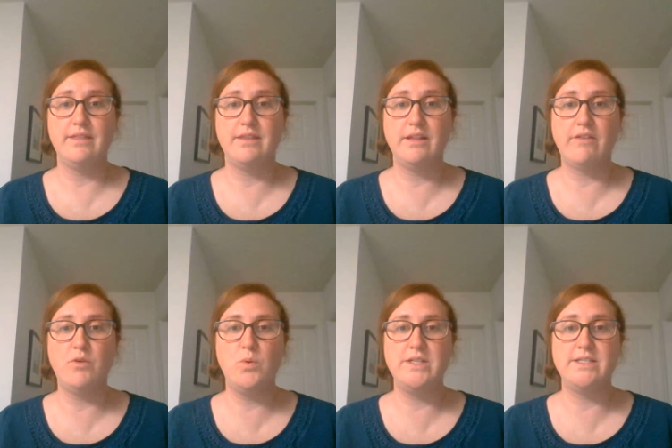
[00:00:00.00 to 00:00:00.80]
The
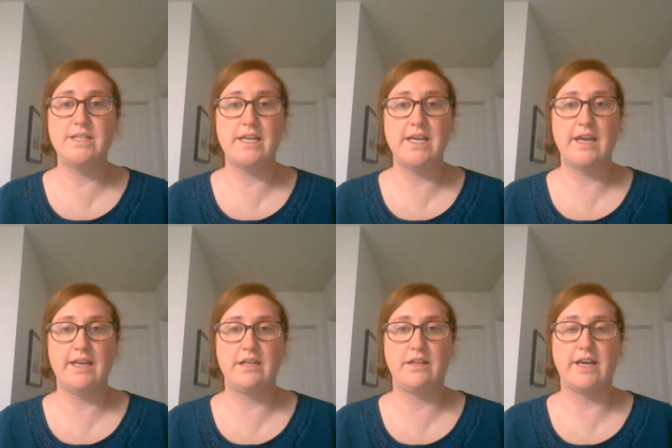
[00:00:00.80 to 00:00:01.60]
Level 1 study I
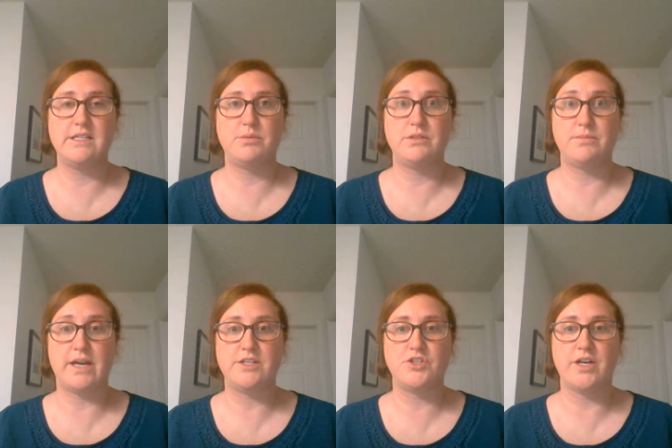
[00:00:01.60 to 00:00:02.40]
analyzed was
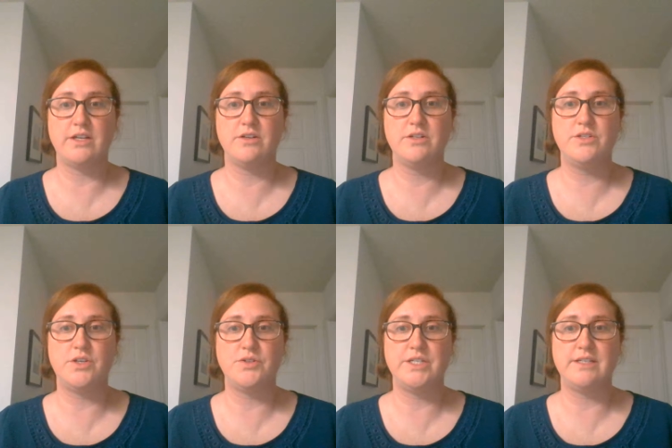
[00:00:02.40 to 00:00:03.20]
by Schneider and
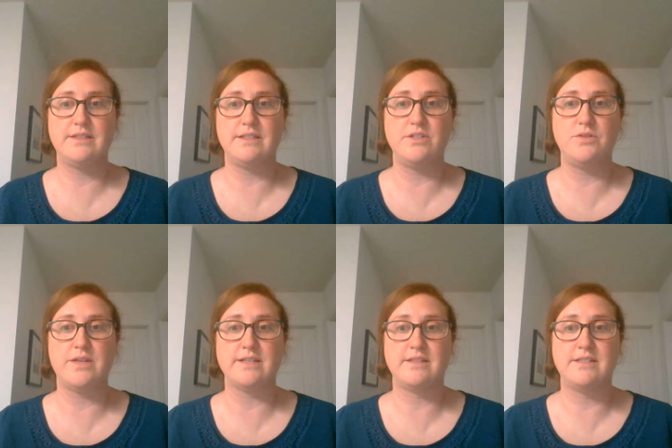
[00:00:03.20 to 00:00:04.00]
Associates in
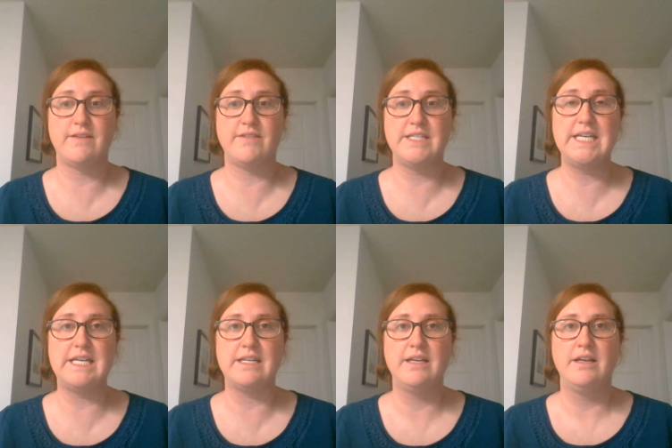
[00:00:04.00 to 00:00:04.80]

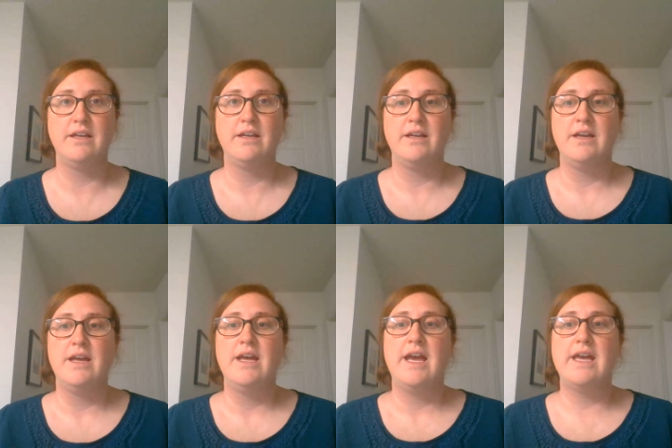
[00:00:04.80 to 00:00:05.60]
2017,
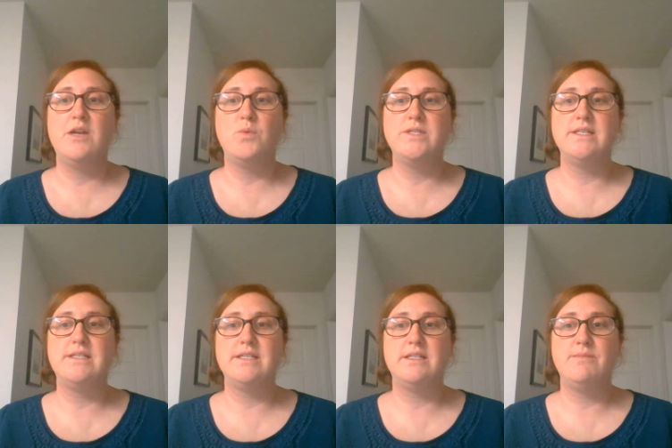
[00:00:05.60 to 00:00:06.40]
and it was a
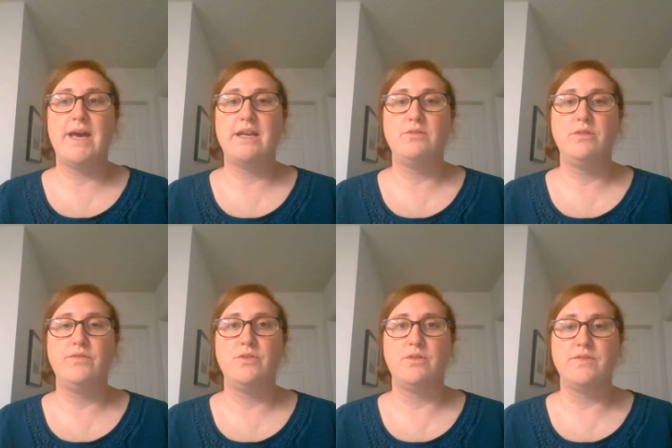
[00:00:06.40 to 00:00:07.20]
systematic
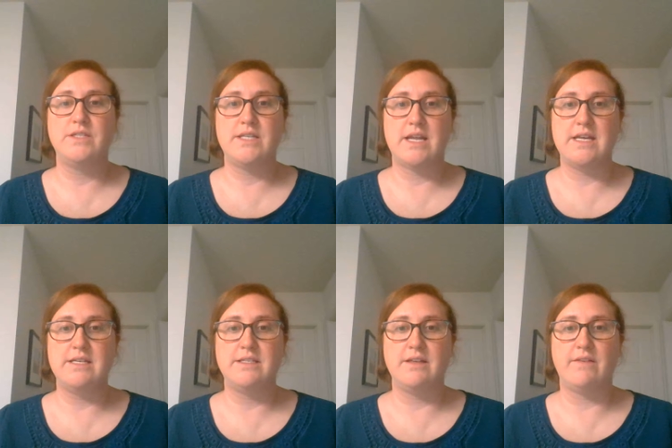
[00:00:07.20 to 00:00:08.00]
review of
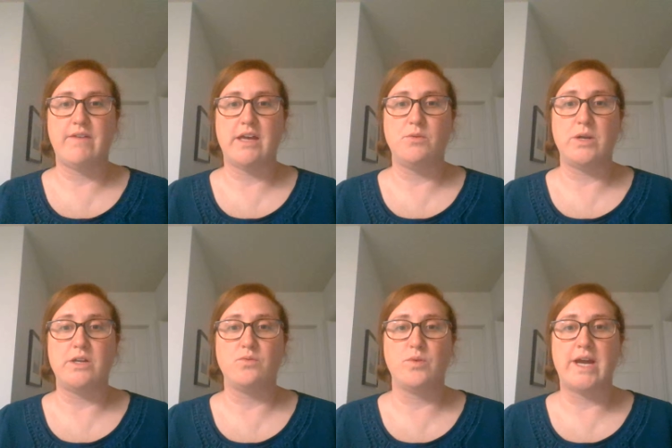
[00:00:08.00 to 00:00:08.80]
studies
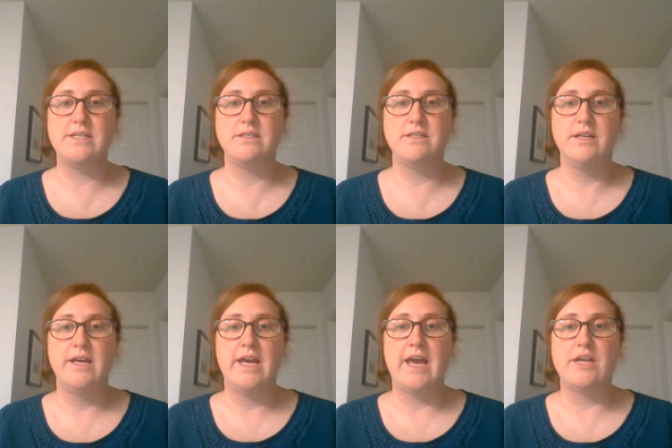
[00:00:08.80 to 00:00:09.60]
evaluating rest
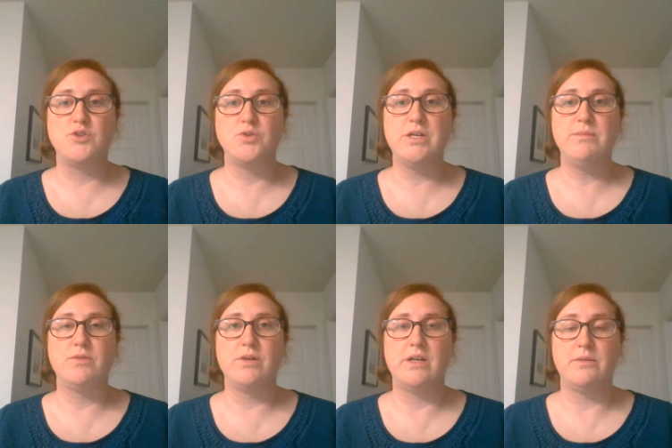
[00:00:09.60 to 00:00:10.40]
and treatment
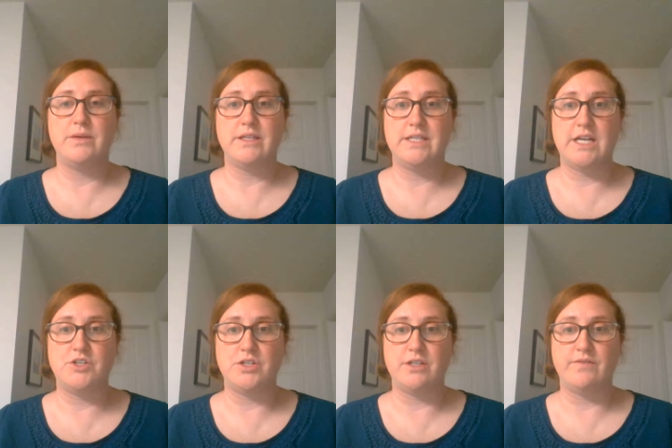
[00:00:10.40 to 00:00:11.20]

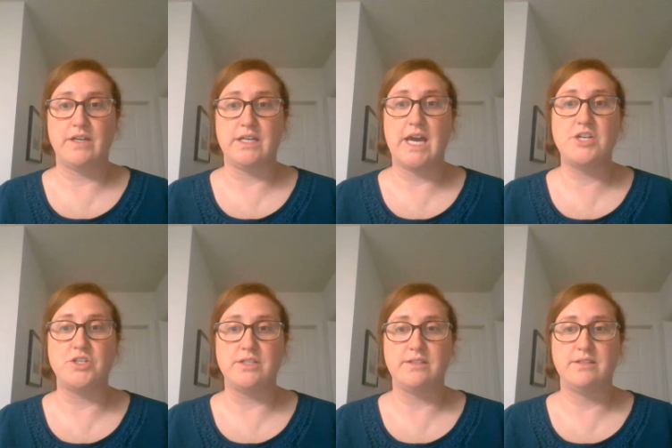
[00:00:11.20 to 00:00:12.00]
rehabilitation of
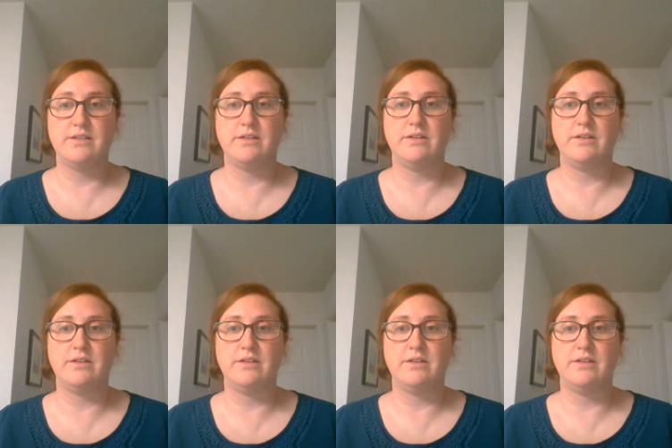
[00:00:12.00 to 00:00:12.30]
concussions.